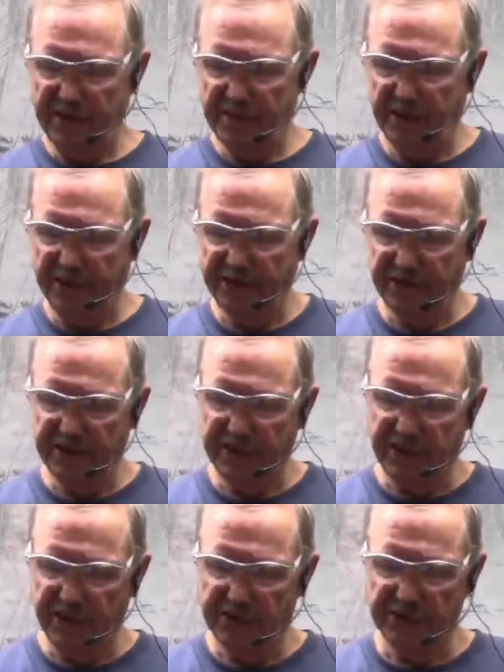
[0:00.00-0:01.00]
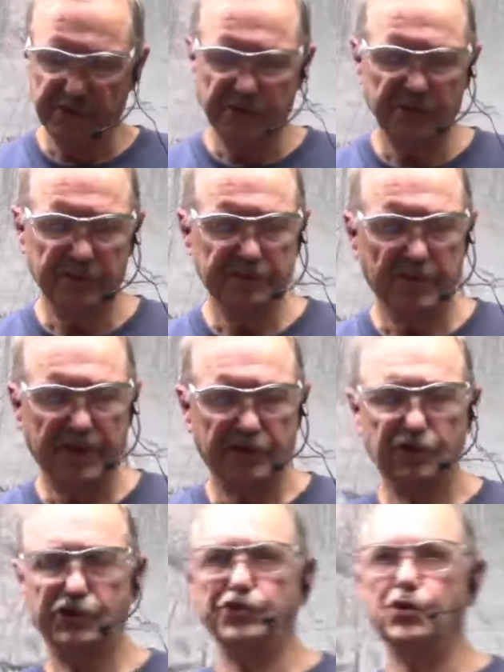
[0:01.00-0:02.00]
The main thing you got to do is make
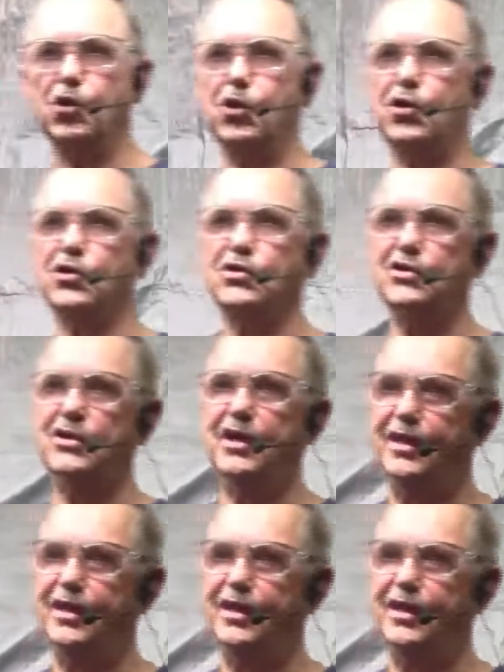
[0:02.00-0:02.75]
sure